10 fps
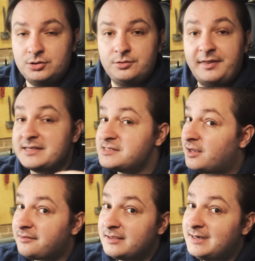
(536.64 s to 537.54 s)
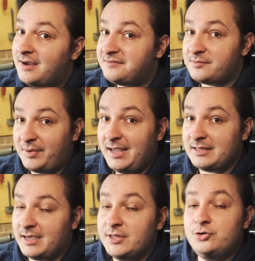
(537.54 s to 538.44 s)
there's nothing left to pay
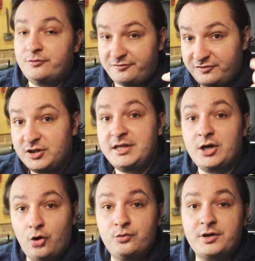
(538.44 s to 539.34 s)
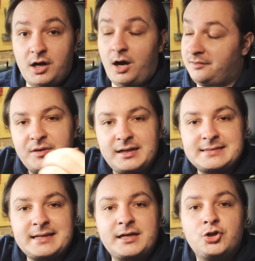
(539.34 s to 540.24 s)
and you fully own the car. Let's
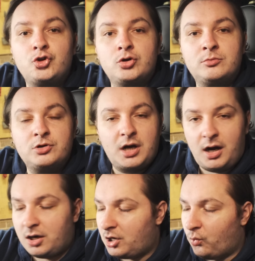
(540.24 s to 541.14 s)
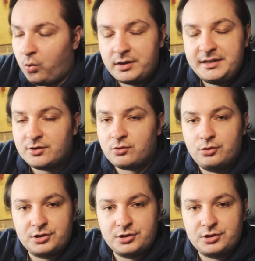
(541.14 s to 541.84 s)
take a normal car, a 1-year-old